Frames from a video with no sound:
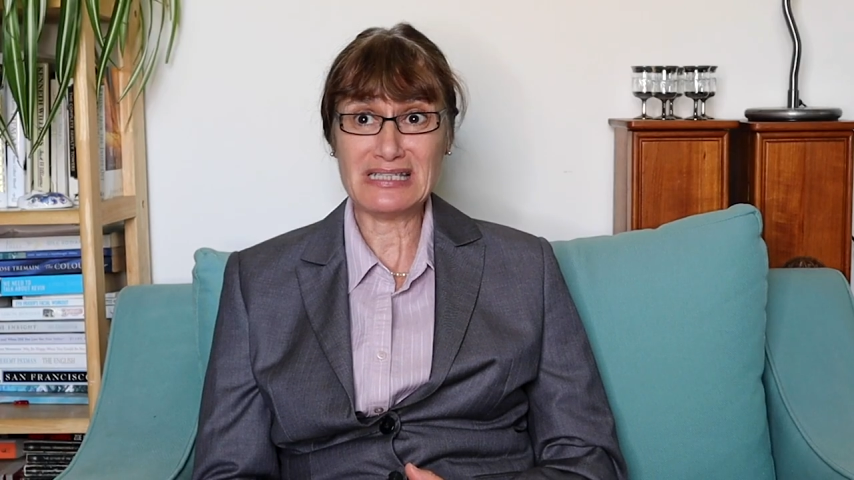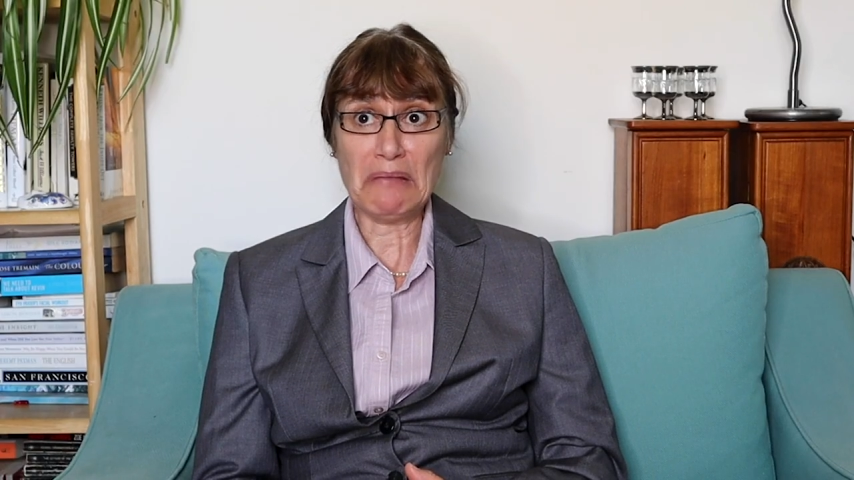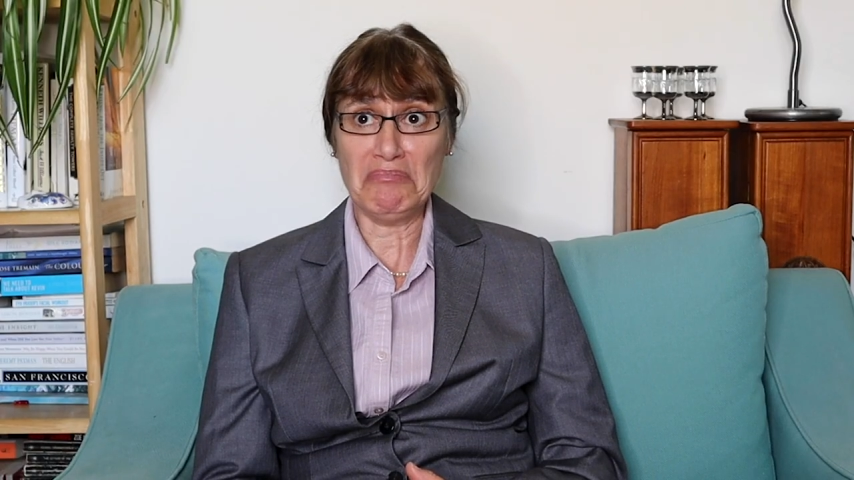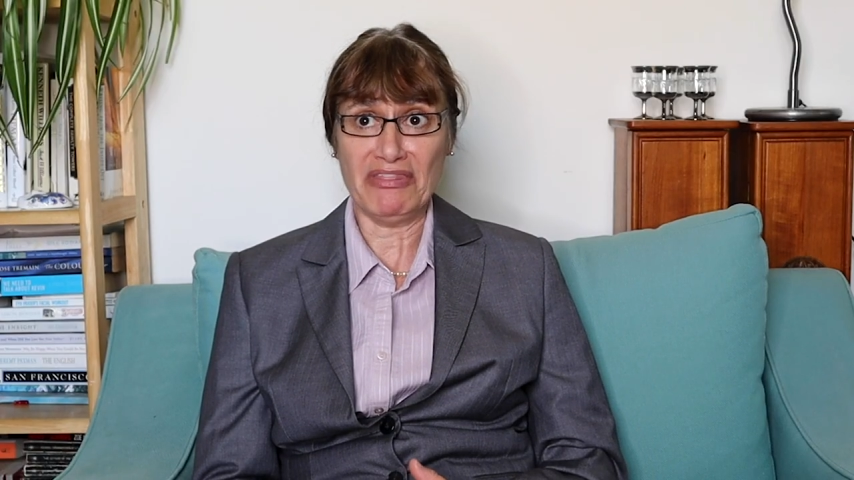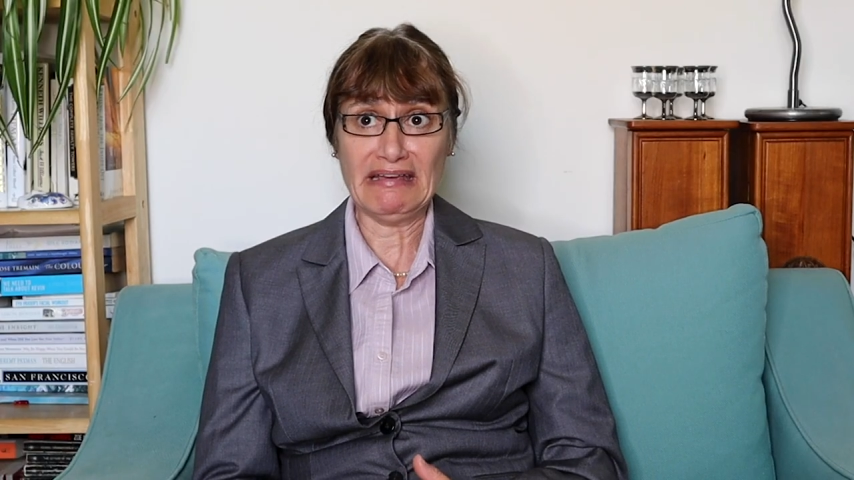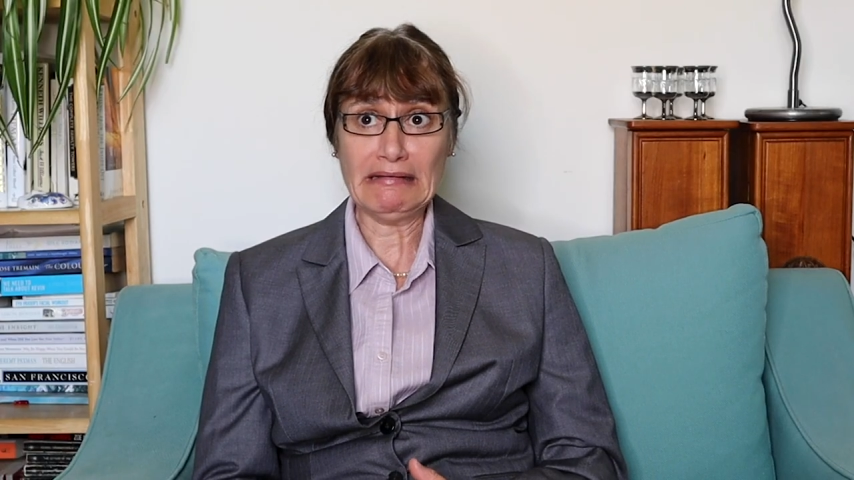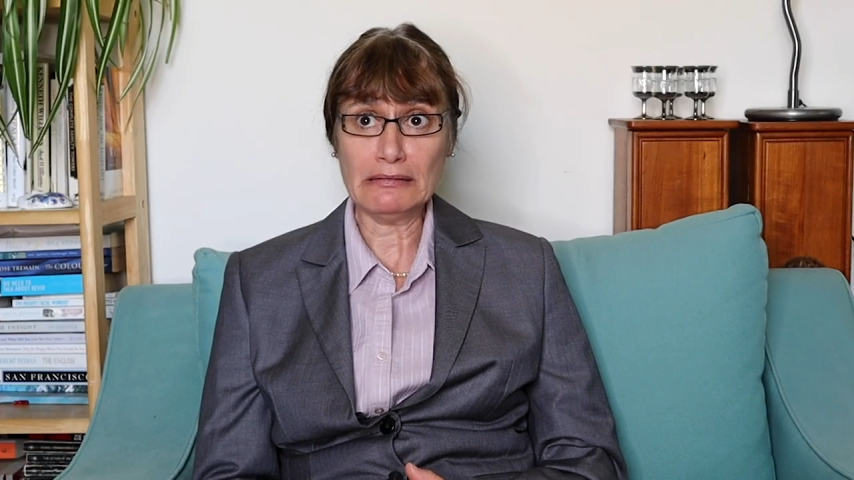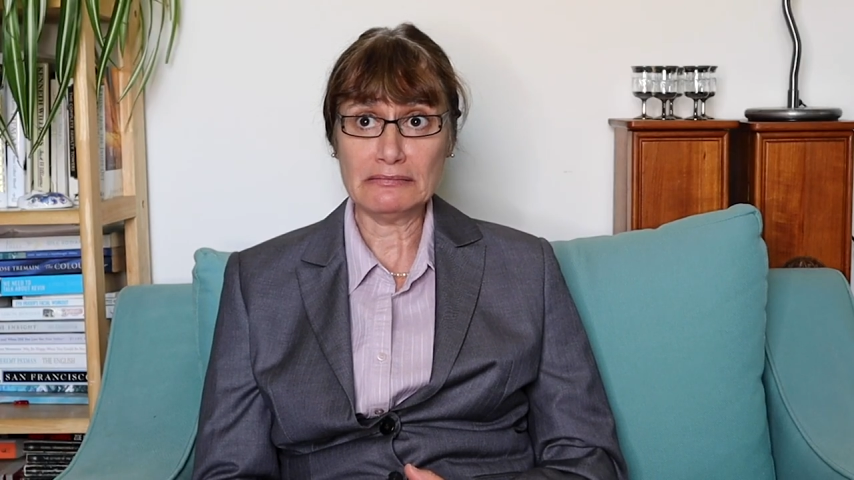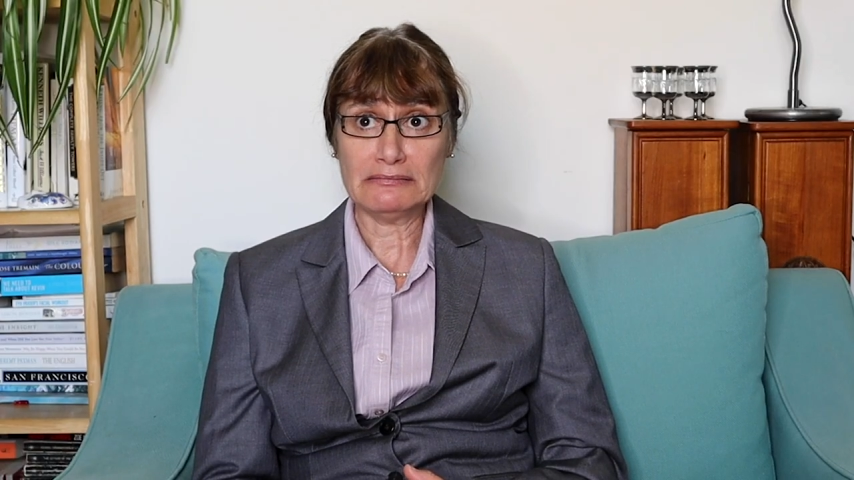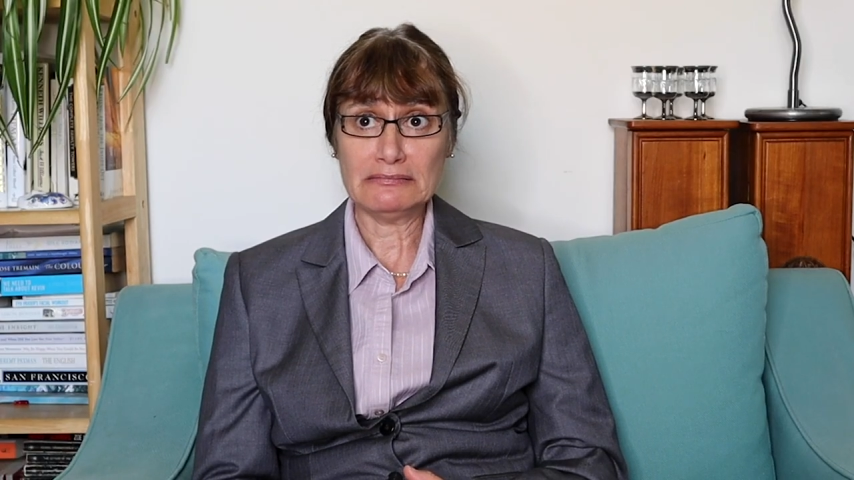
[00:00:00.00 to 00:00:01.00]

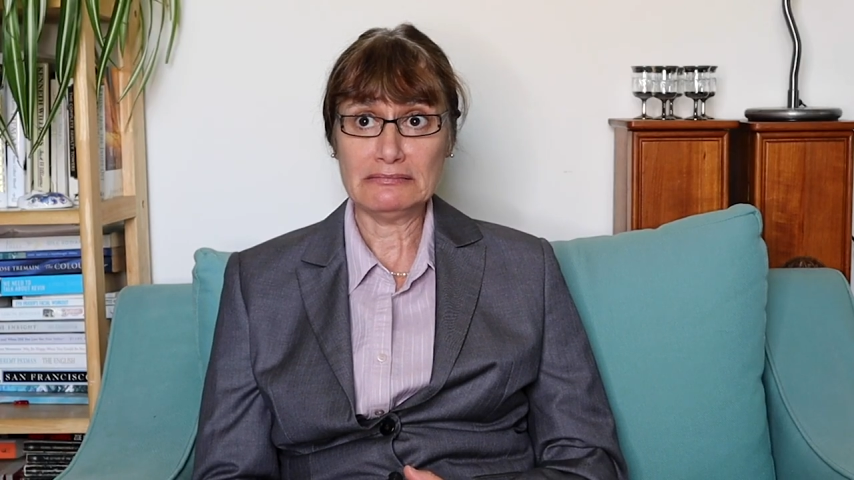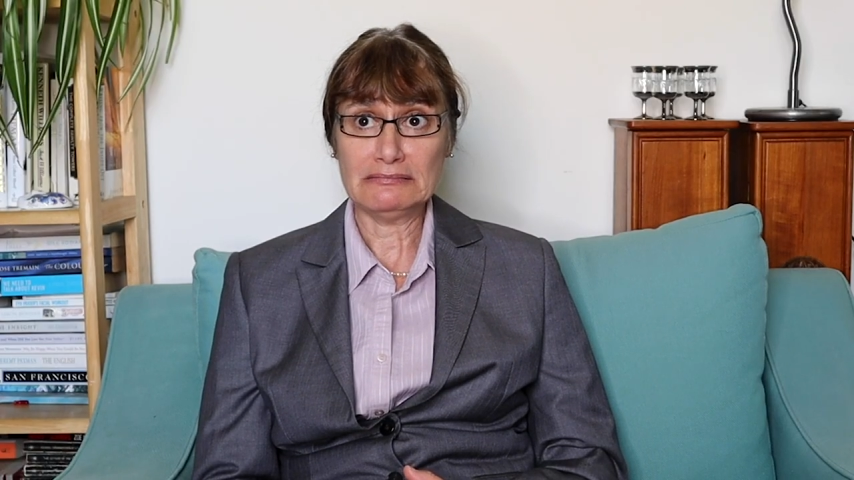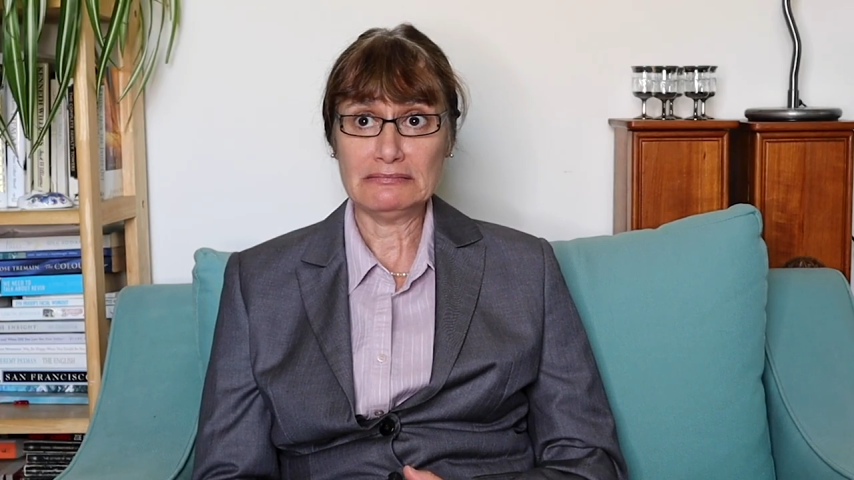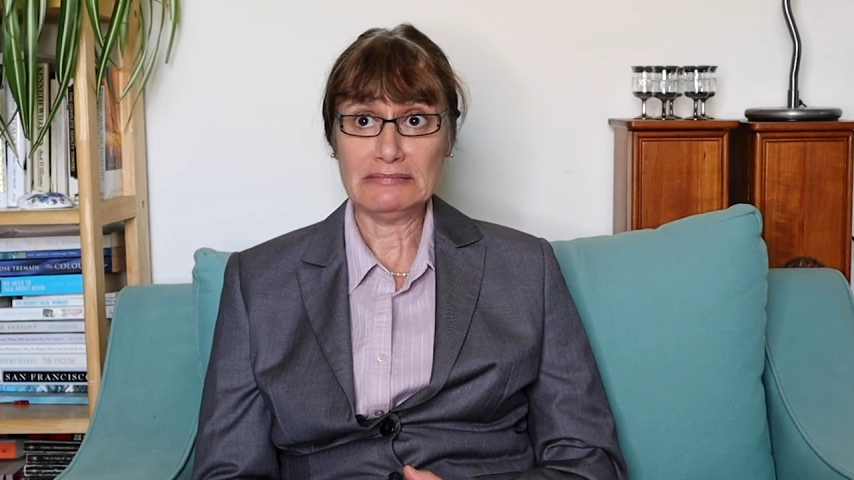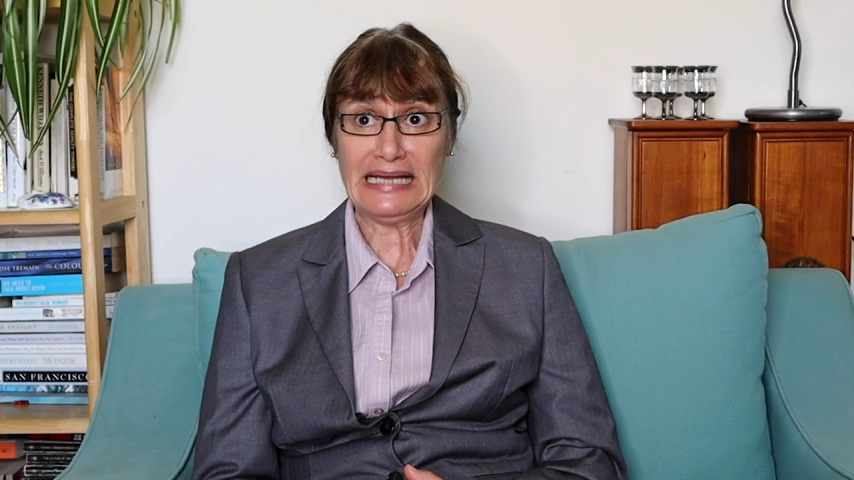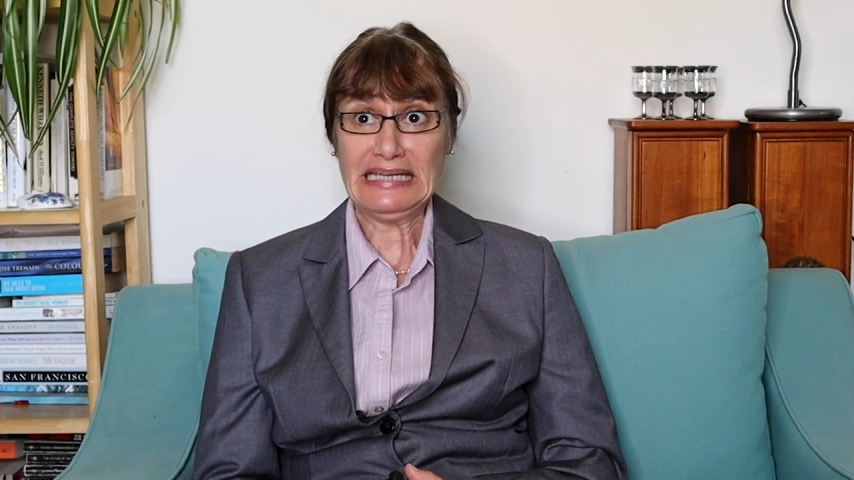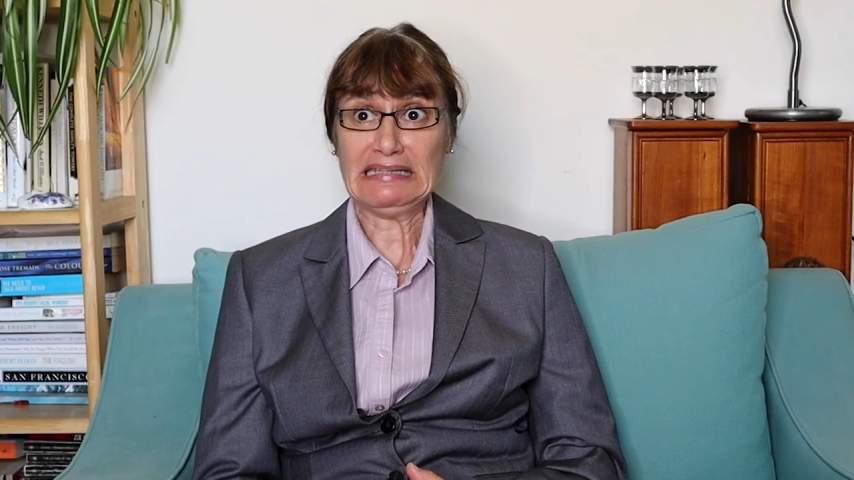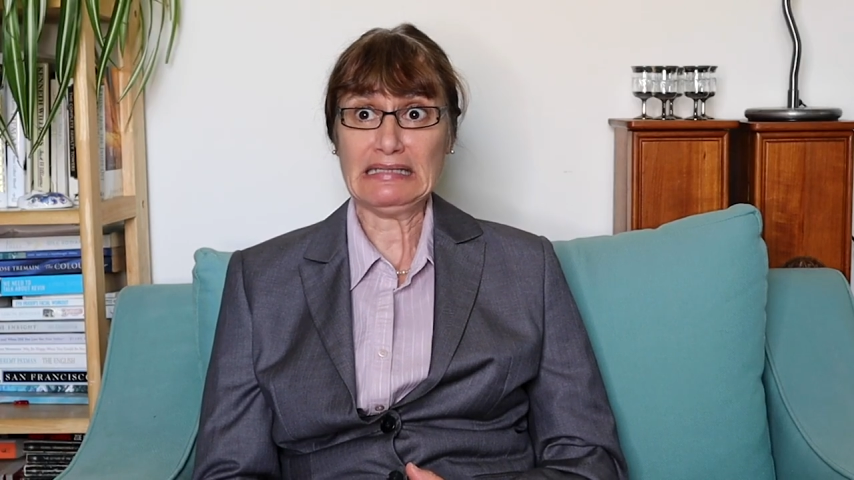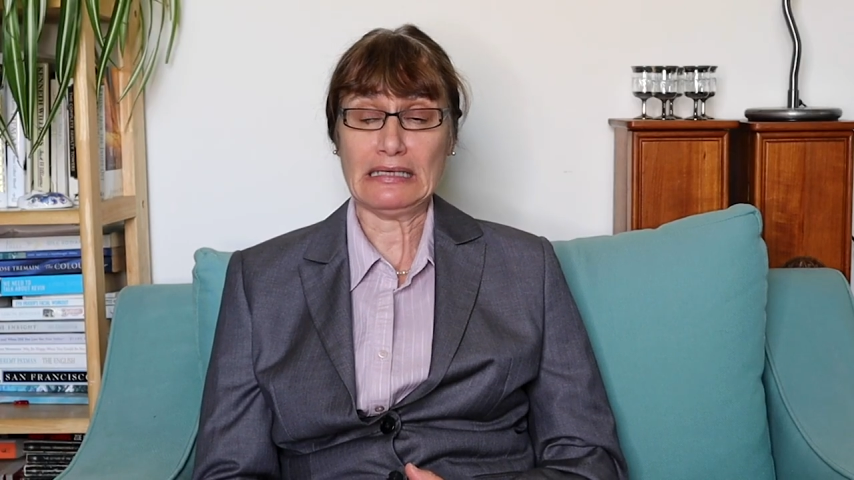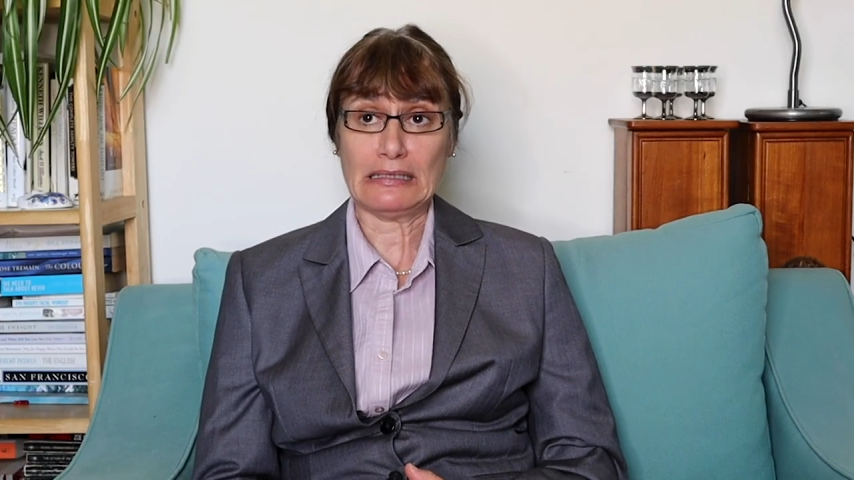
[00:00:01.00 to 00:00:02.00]
something.
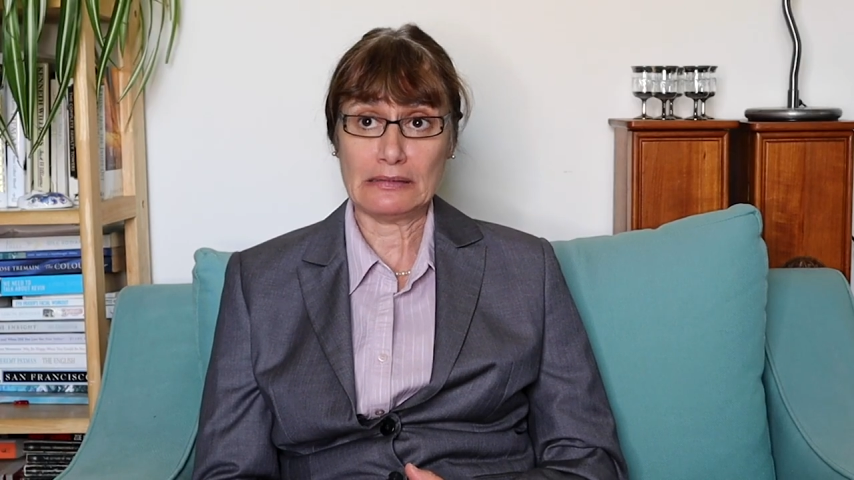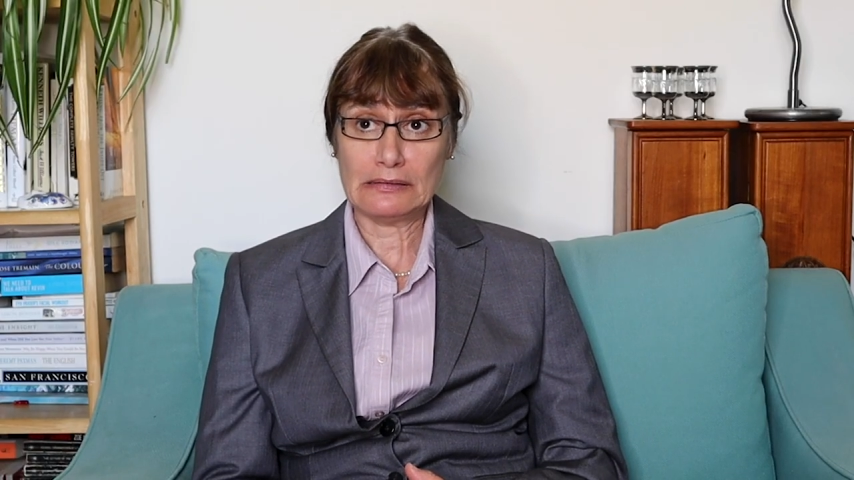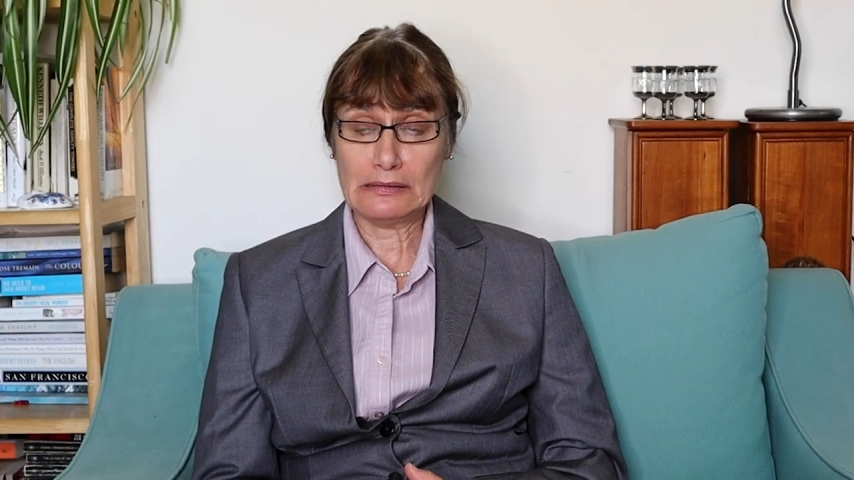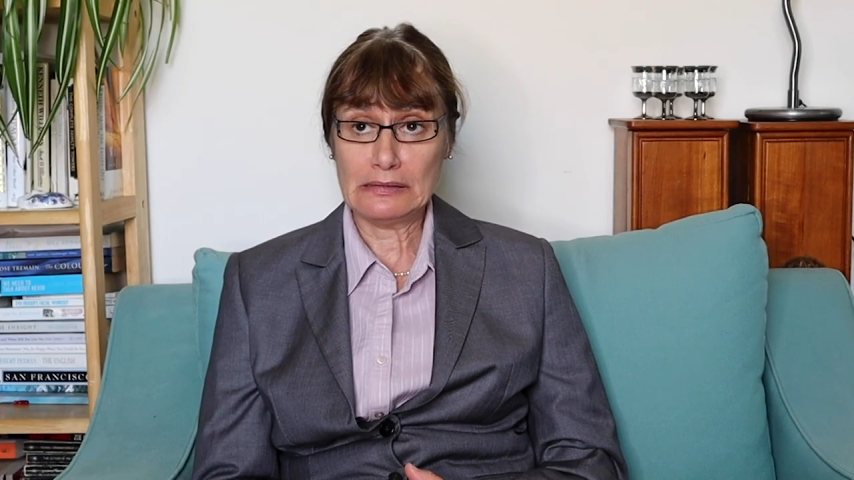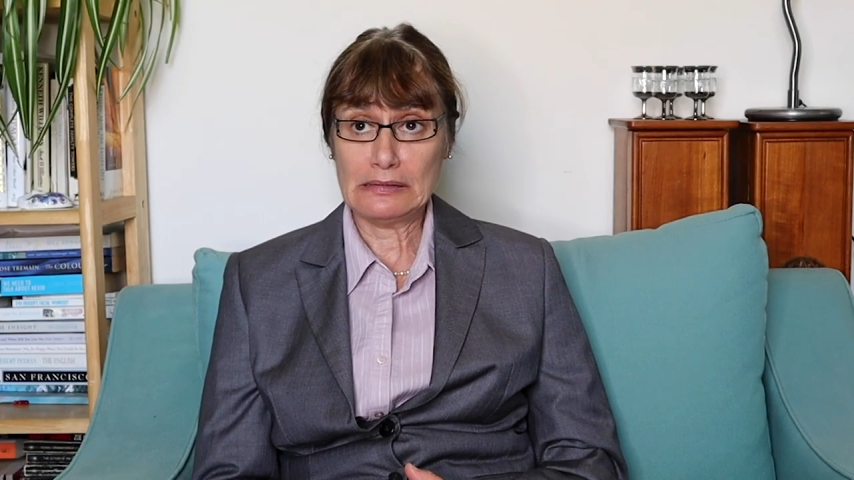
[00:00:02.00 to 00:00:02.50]
Anything.